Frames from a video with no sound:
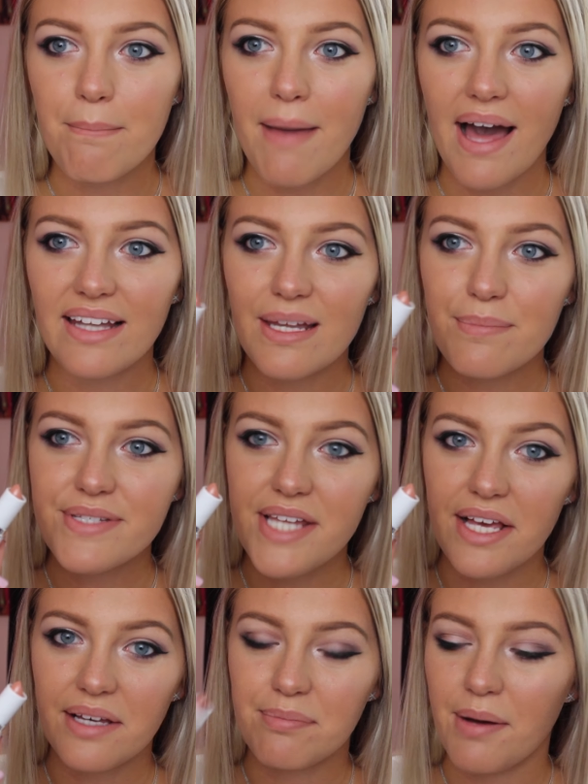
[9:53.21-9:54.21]
matte
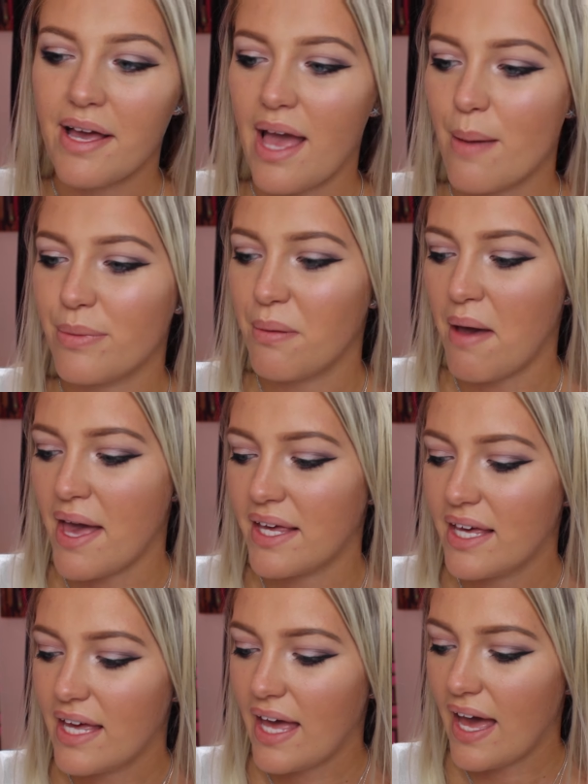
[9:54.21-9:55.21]
lipstick by
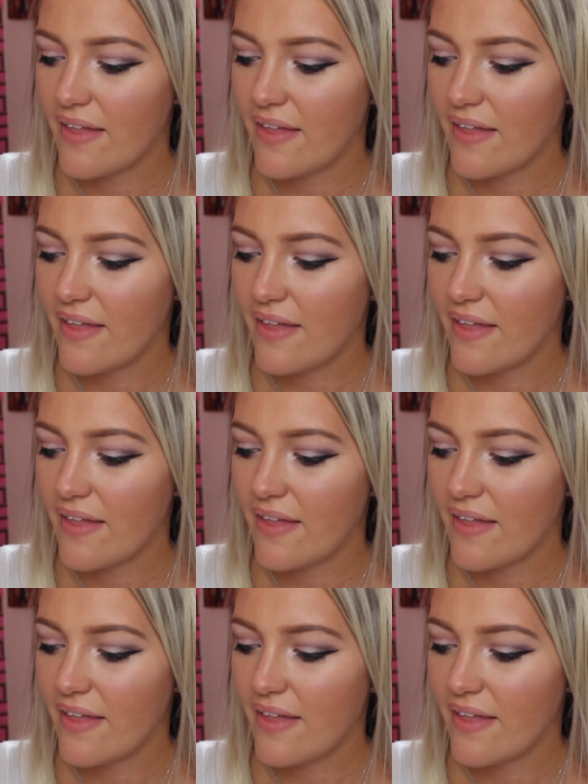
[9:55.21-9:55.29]
MUA,